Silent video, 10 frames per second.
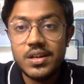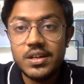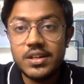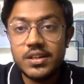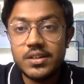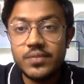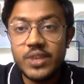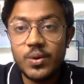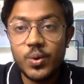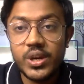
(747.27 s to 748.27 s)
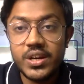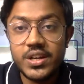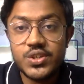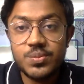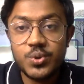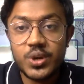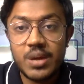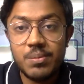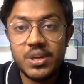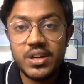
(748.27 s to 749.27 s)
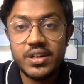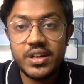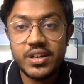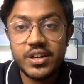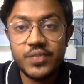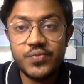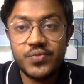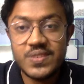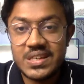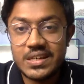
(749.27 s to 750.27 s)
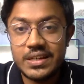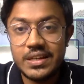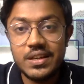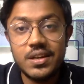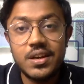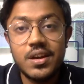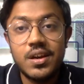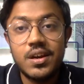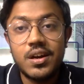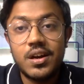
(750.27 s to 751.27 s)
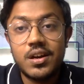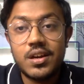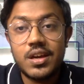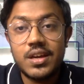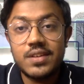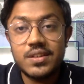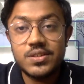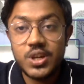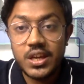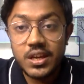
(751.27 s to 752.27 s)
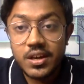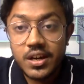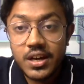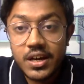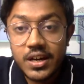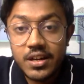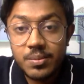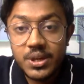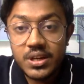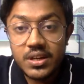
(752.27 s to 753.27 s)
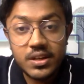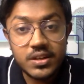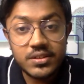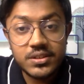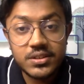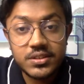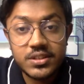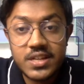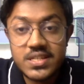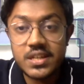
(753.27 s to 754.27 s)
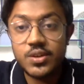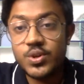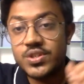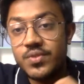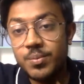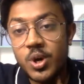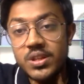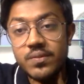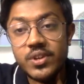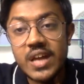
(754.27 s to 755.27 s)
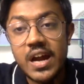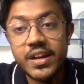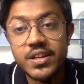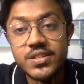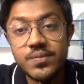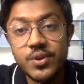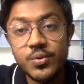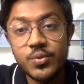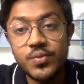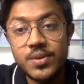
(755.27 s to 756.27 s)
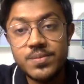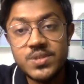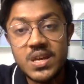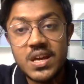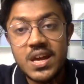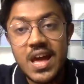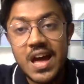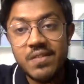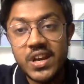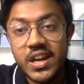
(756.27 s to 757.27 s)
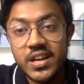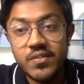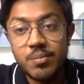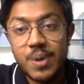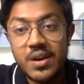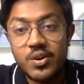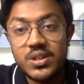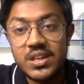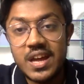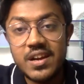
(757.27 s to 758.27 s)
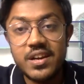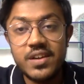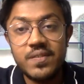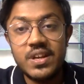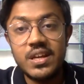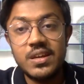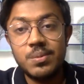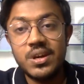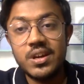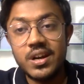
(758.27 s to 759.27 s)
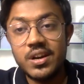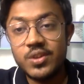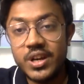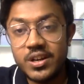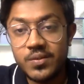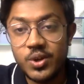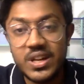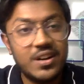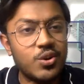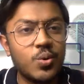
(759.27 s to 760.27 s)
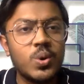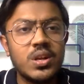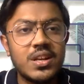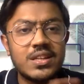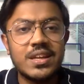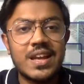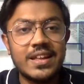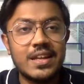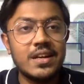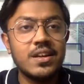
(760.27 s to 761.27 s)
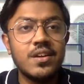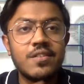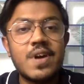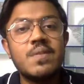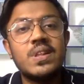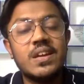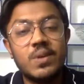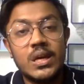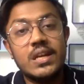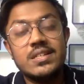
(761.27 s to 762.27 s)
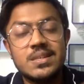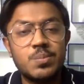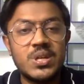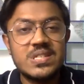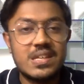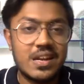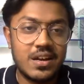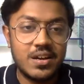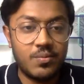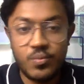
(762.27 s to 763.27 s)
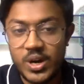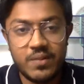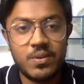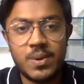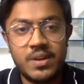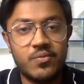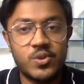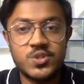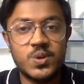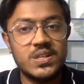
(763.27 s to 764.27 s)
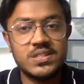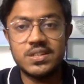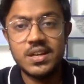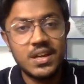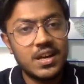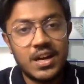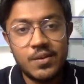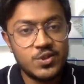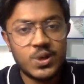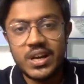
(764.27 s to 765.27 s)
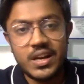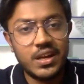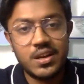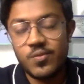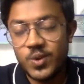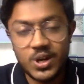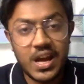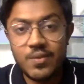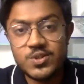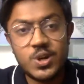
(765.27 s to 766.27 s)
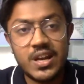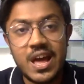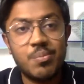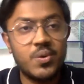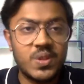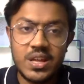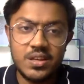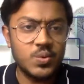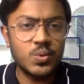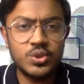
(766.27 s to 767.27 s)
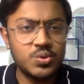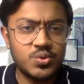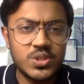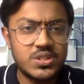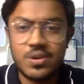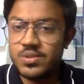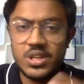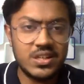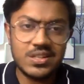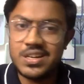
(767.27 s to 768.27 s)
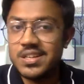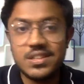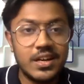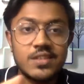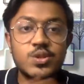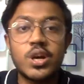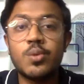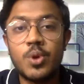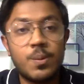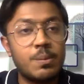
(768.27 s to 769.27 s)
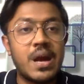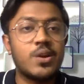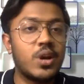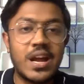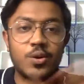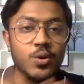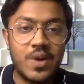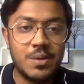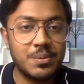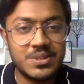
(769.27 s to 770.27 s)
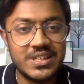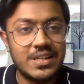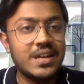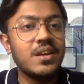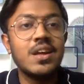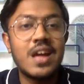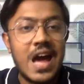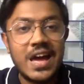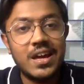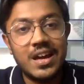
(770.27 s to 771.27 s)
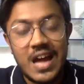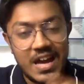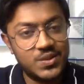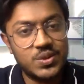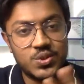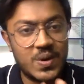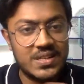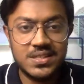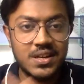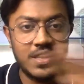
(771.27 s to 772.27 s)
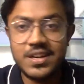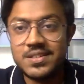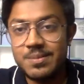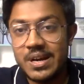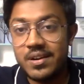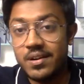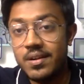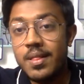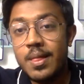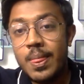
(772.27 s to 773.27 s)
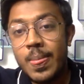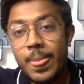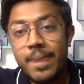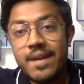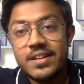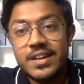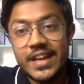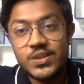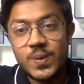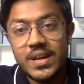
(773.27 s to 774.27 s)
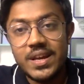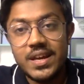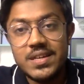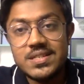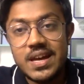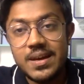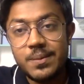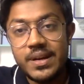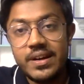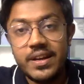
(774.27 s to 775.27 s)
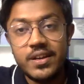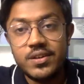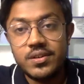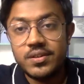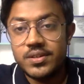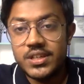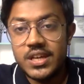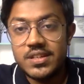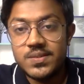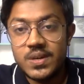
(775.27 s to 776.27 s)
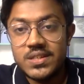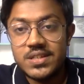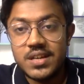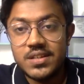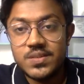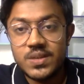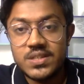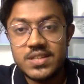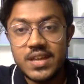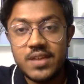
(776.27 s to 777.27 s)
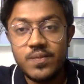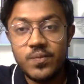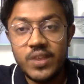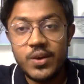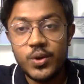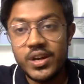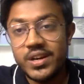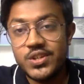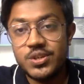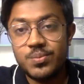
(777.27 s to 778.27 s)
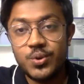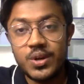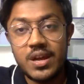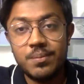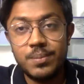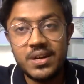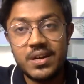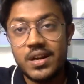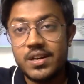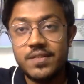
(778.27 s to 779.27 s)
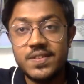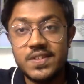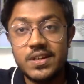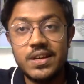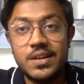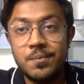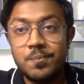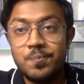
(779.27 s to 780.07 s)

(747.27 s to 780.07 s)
Will orientation program be conducted physically? Excellent. Sorry. I'll be in. There's another question from Gautam. Will articleship for two firms have a negative impact on the candidate? Will he be grilled on the interview on that? No, nothing like that. Why will they be grilled? Simply say that whatever was your reason, I was not getting enough work, I was not happy with that. You switched out. It is not a problem at all. I don't know why people say that. I switched twice. It doesn't matter. The next one is, I'm attending it. Yeah, this one is done. This one is there. Will orientation program be conducted physically?